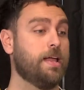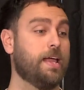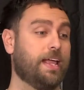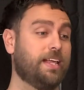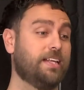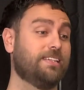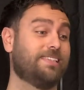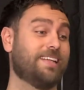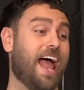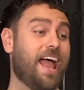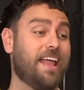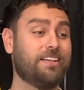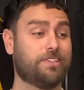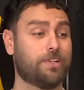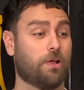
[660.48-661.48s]
he's
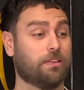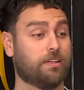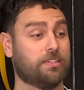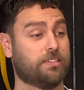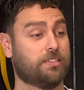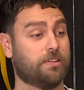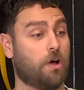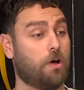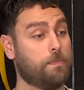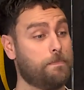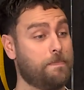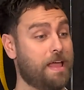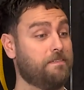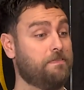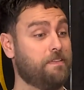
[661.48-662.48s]
$8 on
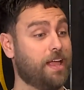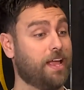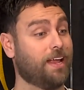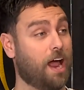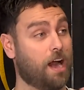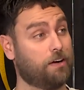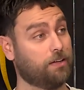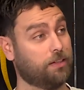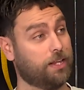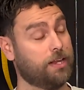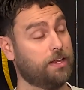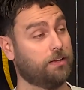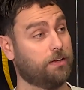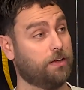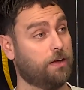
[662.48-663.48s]
Betfair
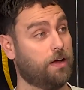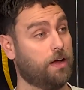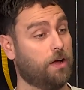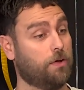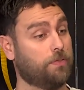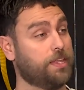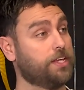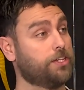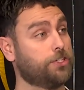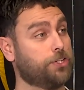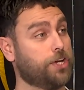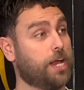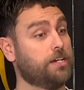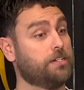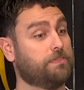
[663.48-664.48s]
currently on the
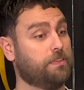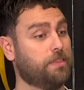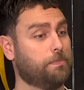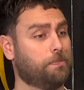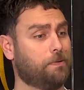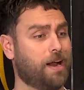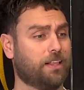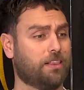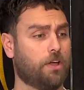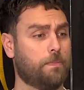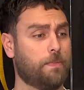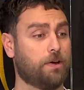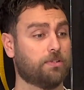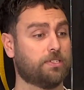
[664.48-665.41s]
exchange for the Brownlow medal,